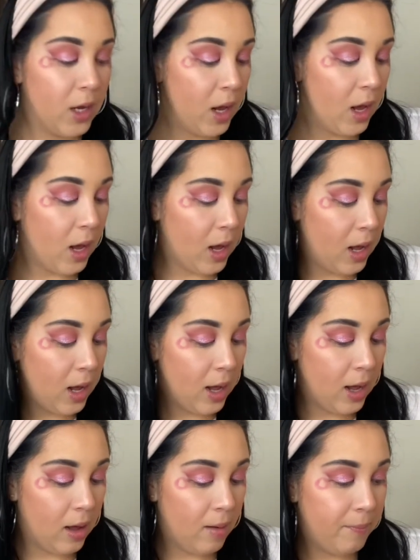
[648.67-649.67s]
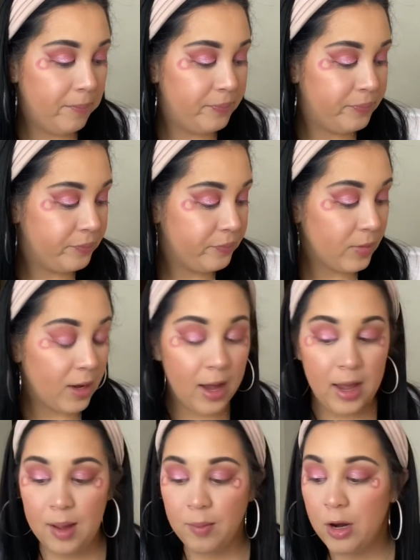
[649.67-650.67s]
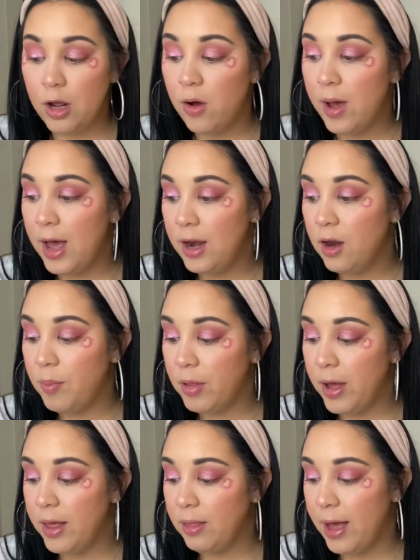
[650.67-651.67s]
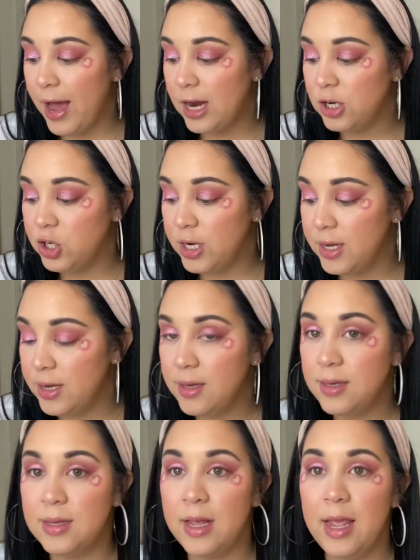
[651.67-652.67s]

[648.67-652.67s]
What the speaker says: I am gonna go ahead and apply lashes,